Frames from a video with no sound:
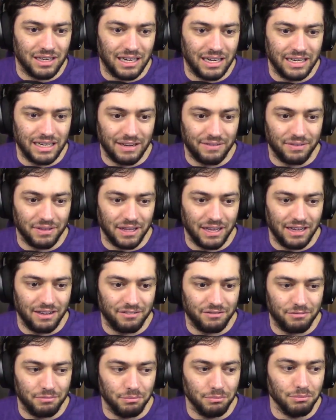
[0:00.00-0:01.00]
I definitely
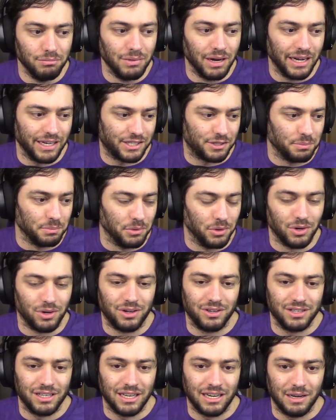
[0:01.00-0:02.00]
have much
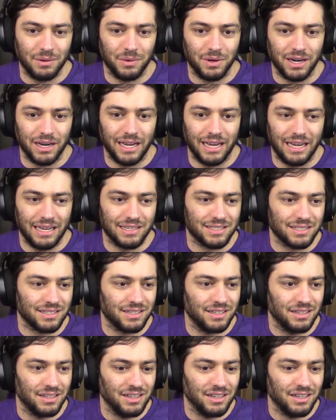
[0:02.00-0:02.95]
more that I want to ask.